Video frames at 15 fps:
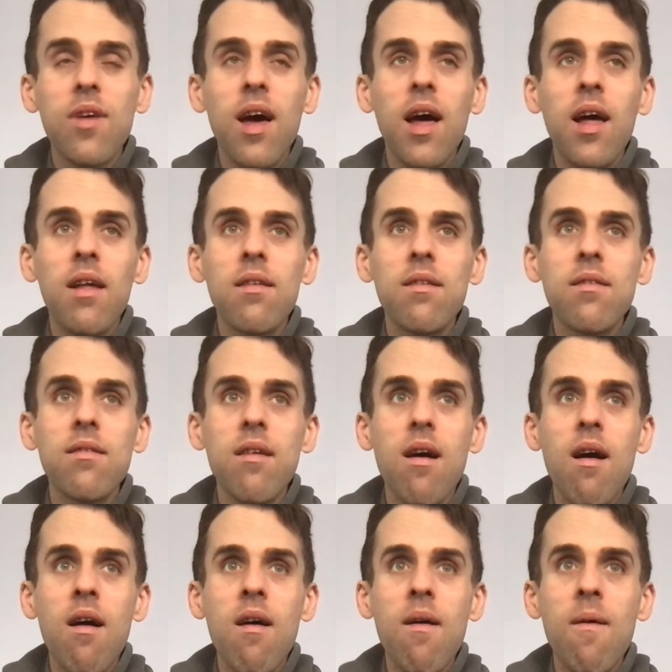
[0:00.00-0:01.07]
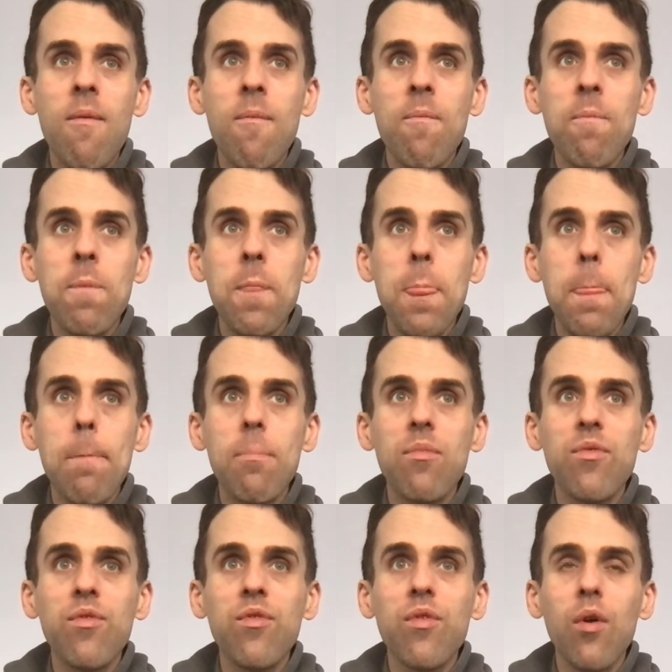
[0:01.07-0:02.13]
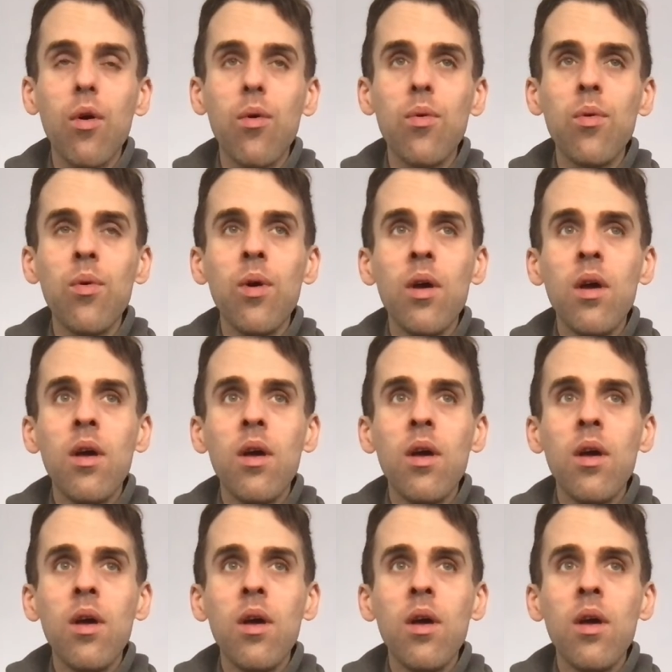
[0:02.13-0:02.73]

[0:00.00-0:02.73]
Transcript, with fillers: And um, so